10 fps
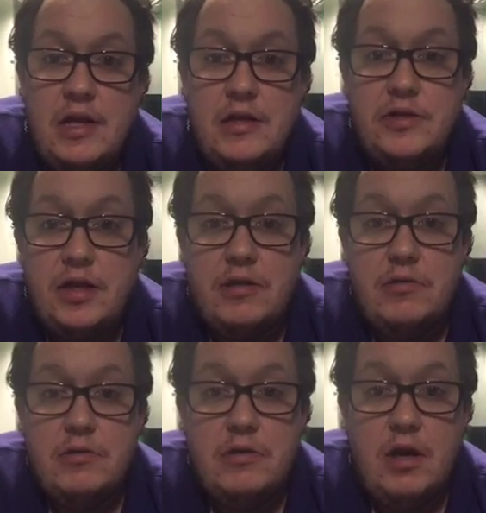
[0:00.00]
So
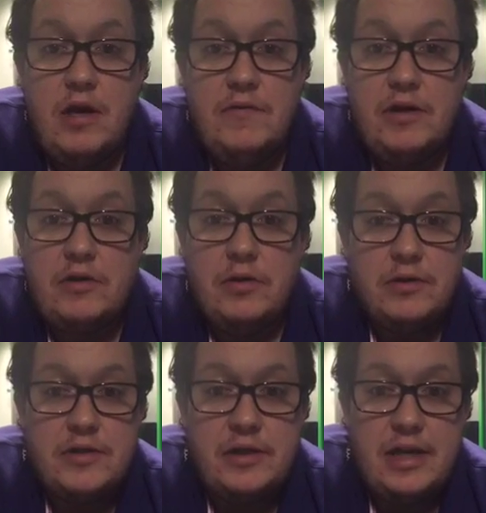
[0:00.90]
over the
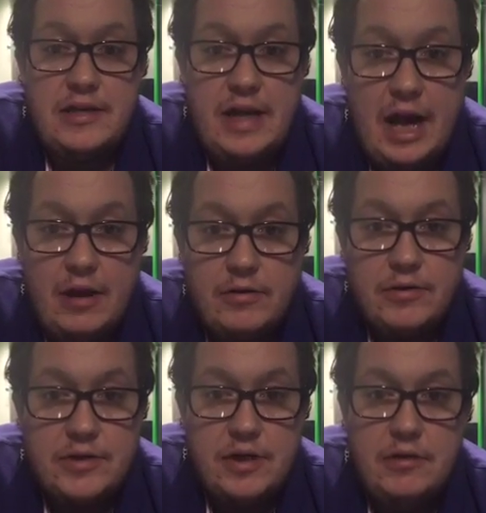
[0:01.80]
course of the next hour or
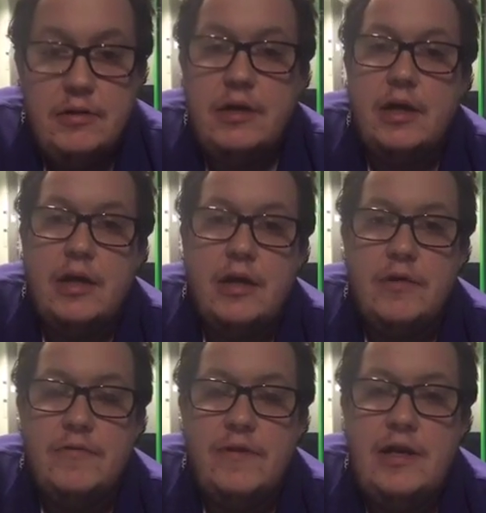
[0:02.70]
so,
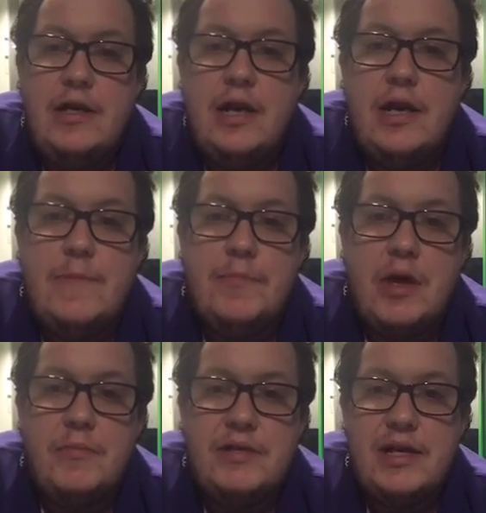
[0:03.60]
hopefully, I'll
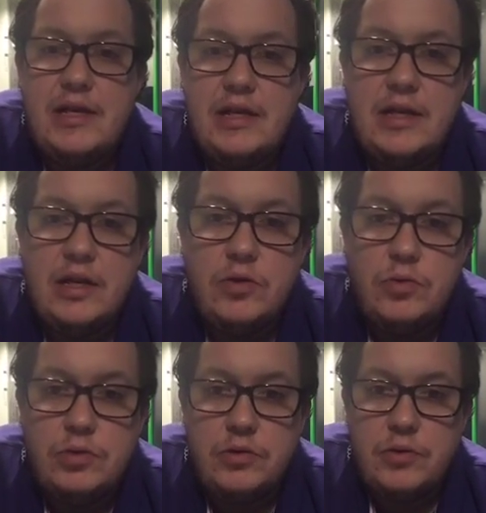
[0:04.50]
be taking all
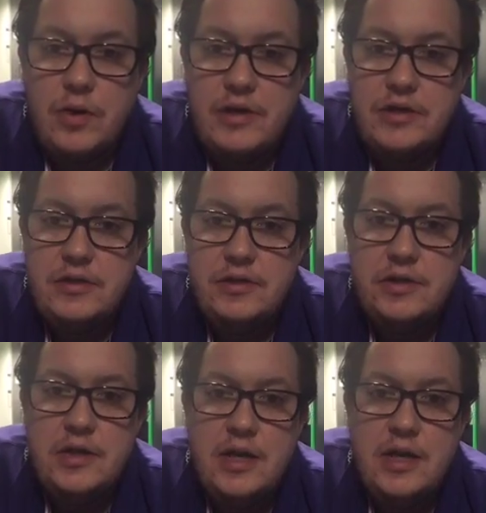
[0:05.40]
your questions,